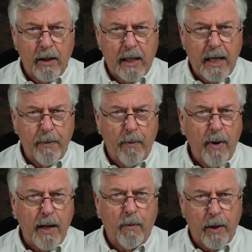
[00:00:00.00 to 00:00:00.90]
keep in
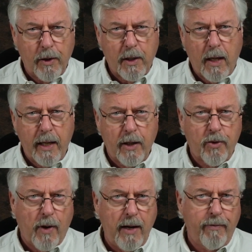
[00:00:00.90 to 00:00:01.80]
mind, when you're tying a
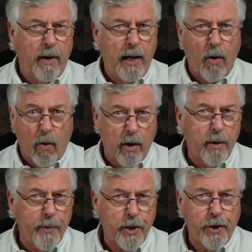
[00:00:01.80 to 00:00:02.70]
dry fly or an
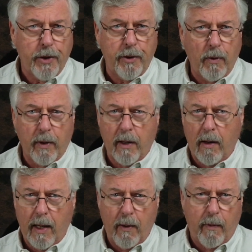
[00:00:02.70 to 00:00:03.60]
emerger, you want a
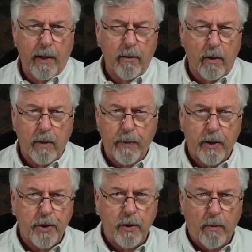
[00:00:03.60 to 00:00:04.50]
light wire hook
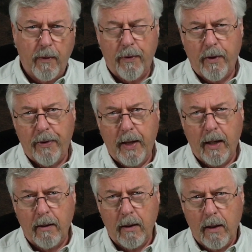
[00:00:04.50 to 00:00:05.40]
because you want the
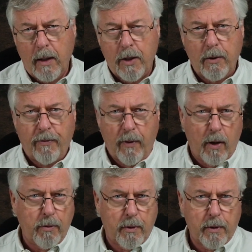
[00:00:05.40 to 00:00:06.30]
thing to
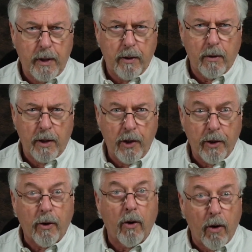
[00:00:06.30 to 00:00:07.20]
float
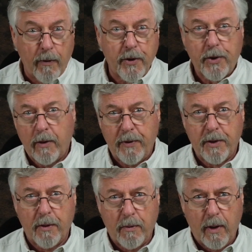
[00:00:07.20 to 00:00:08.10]
near or on the
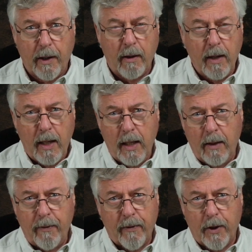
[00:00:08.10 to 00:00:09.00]
surface of the water.
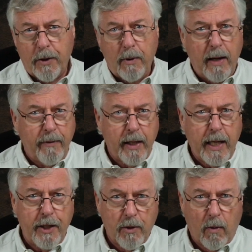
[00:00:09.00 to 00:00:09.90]
If you've got too heavy a
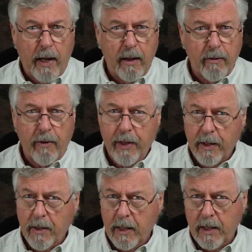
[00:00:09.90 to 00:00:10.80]
gauge of wire, the thing
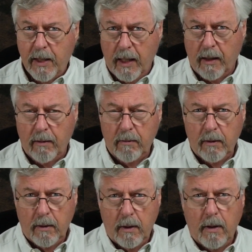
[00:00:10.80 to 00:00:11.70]
is going to sink.
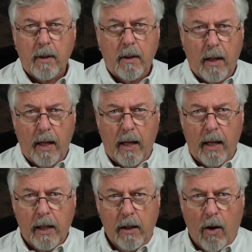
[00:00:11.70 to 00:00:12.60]

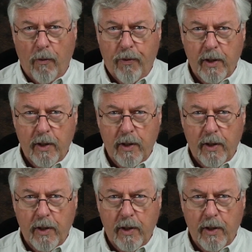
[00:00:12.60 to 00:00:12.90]
Go for